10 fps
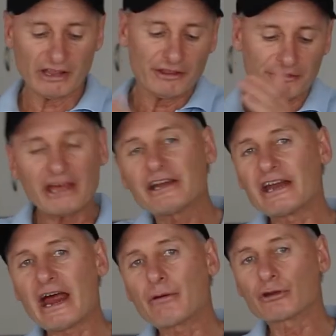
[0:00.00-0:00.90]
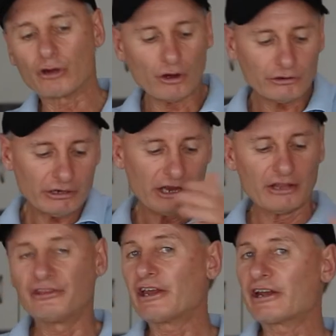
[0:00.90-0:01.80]
then an Aragon,
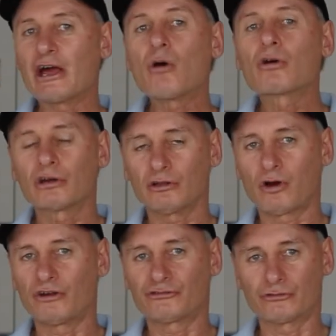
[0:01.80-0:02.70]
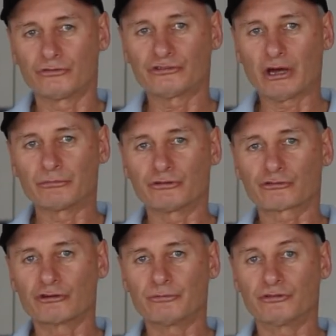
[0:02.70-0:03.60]
then an alkalizer of some
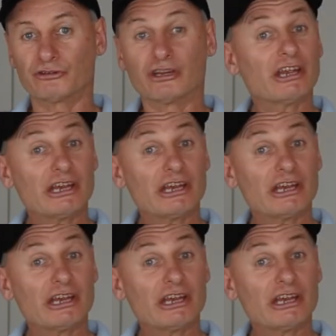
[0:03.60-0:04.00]
description.